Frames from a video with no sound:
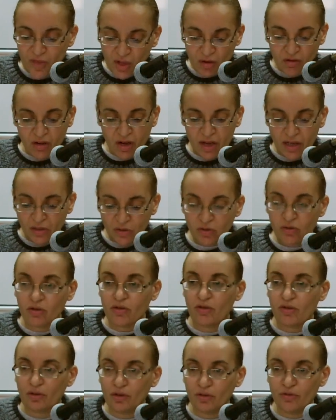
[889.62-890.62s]
Right,
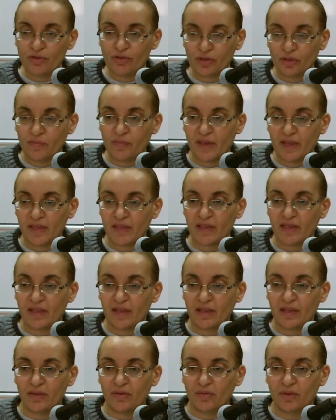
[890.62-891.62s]
conclusion,
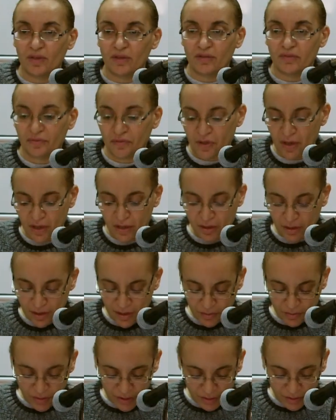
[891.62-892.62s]
basically
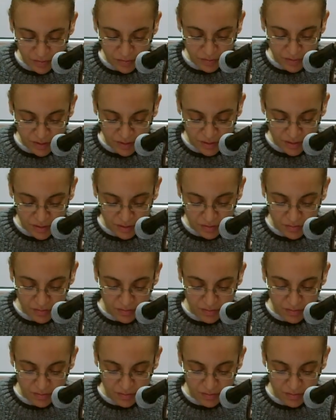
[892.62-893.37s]
what we